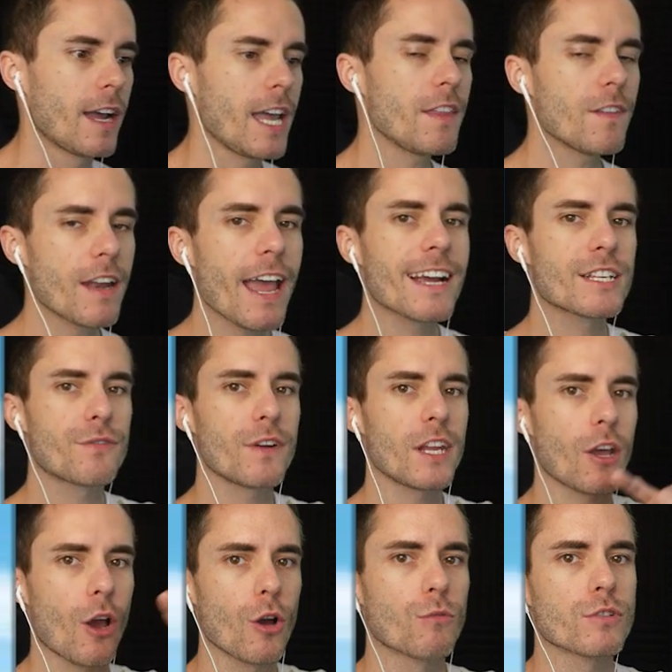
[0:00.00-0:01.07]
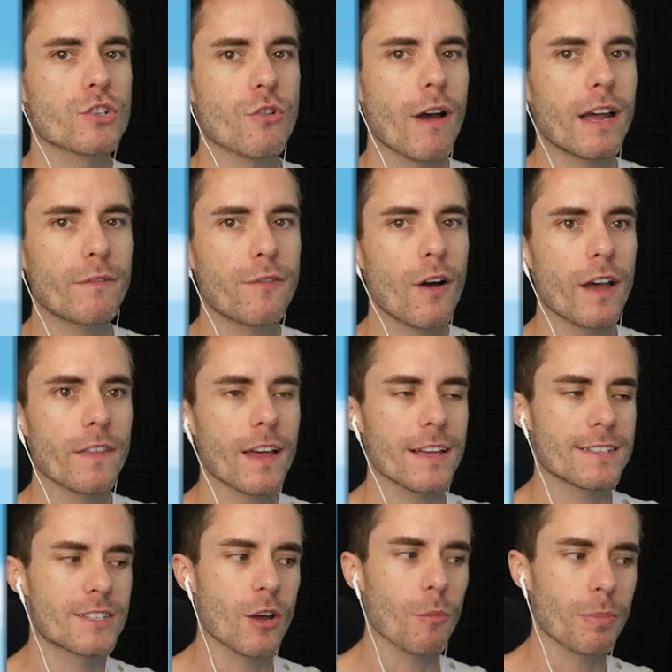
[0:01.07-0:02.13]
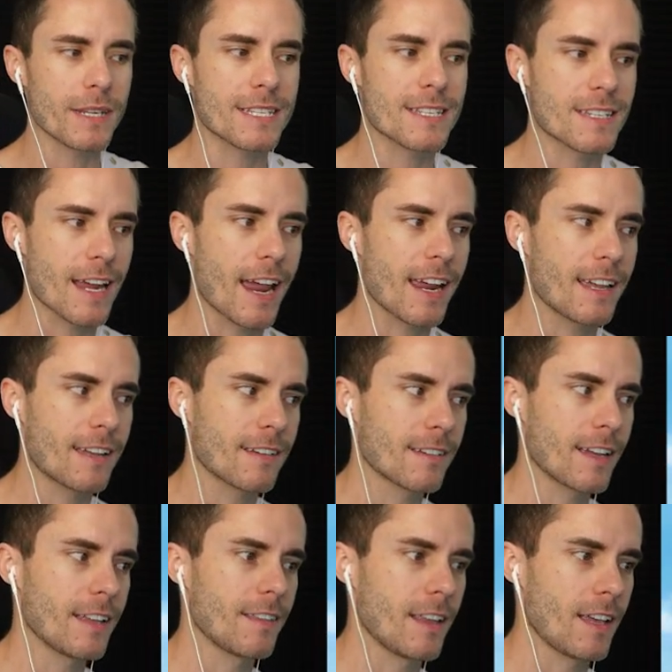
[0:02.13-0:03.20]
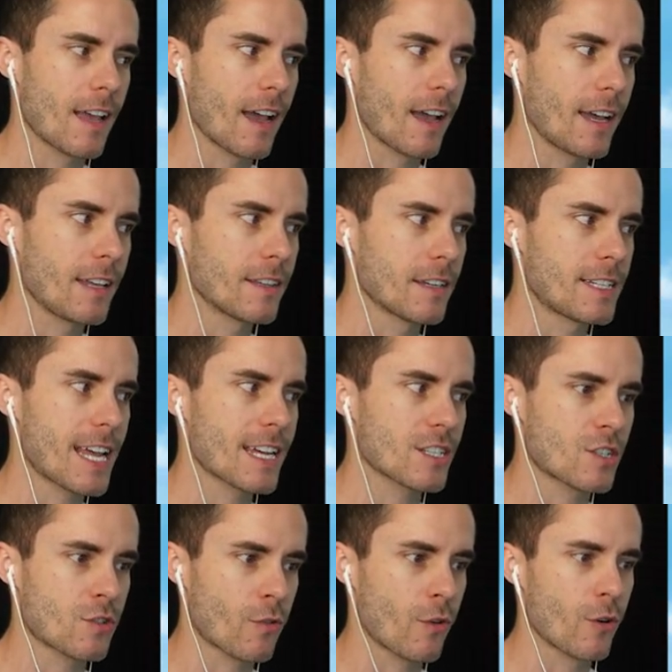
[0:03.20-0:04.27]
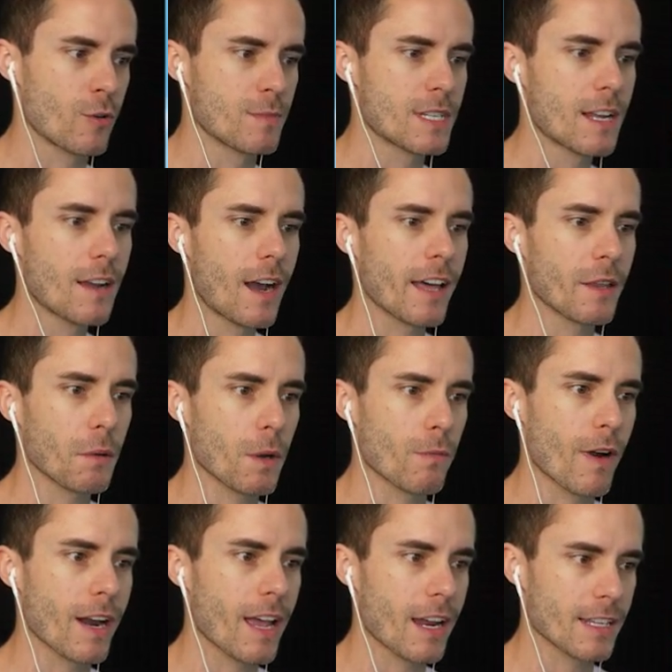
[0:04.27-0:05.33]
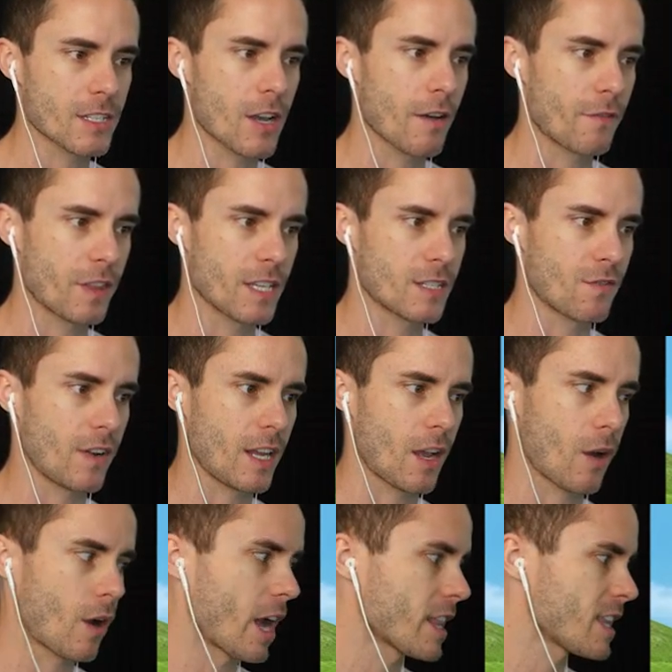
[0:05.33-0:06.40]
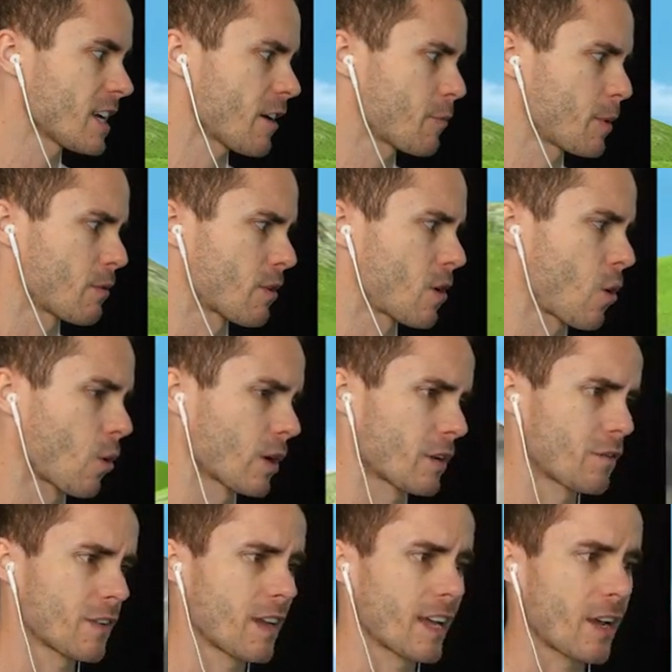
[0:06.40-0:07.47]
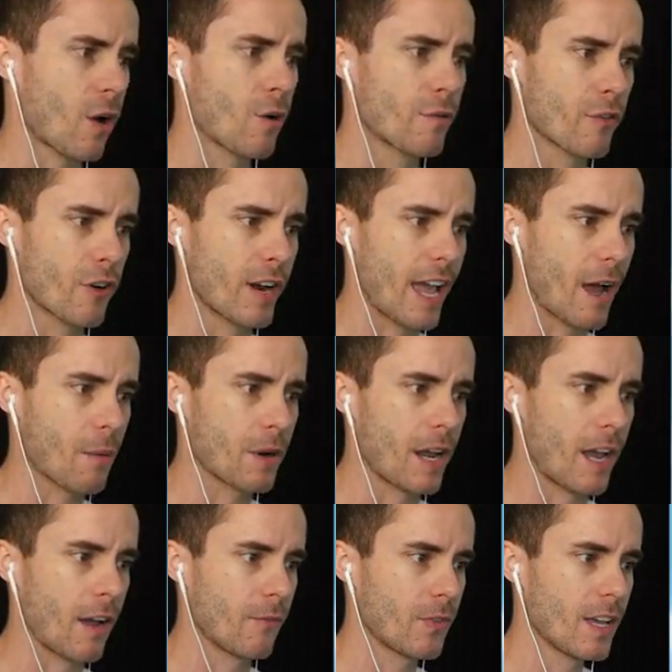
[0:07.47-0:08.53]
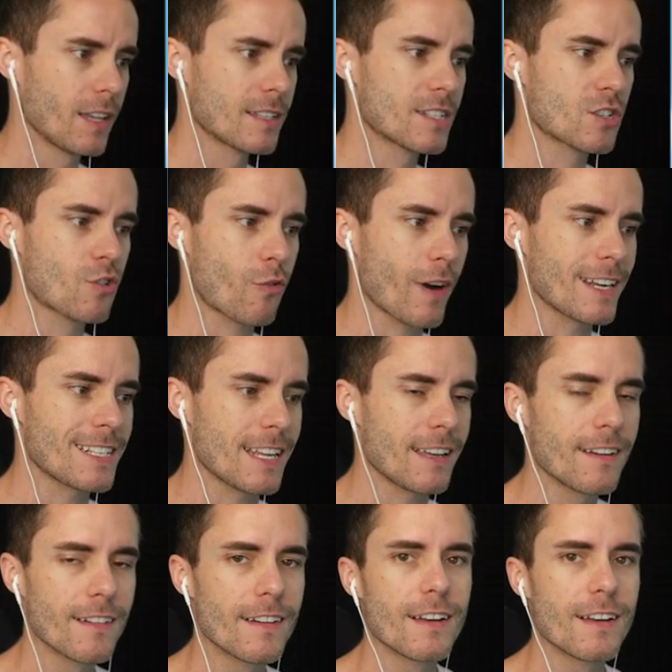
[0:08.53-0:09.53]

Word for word: In the next video, we'll try and find that zombie steak in the uh, in the test rooms. I think we run out of time for this video. I think I've been recording for like over an hour now. This is crazy.